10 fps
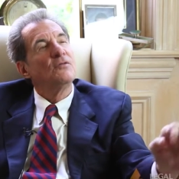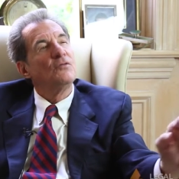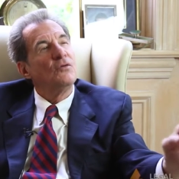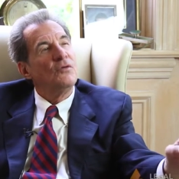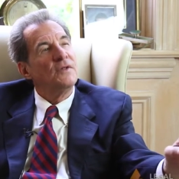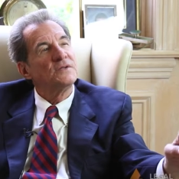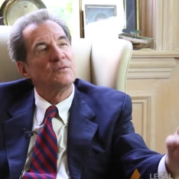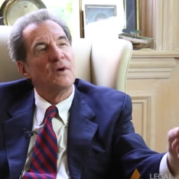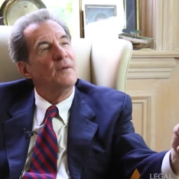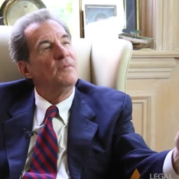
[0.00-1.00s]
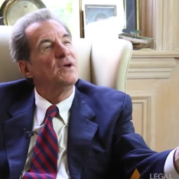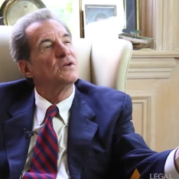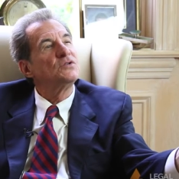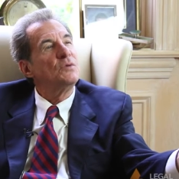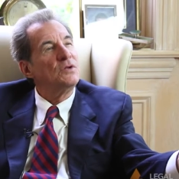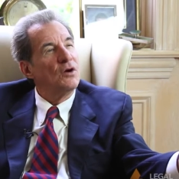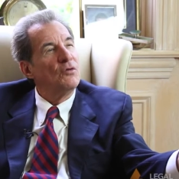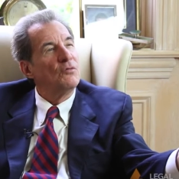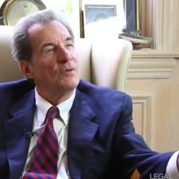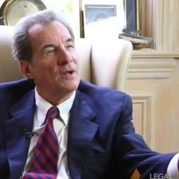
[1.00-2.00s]
rule this way because we
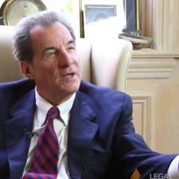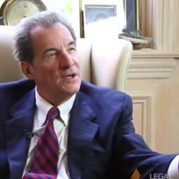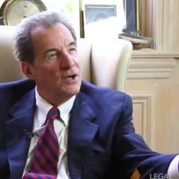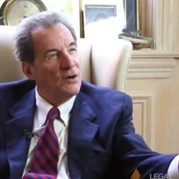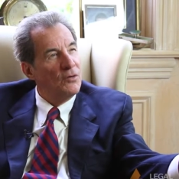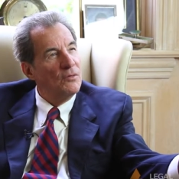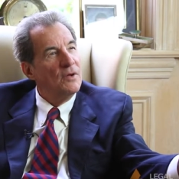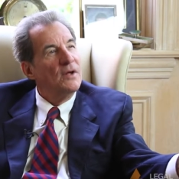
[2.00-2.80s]
don't really know.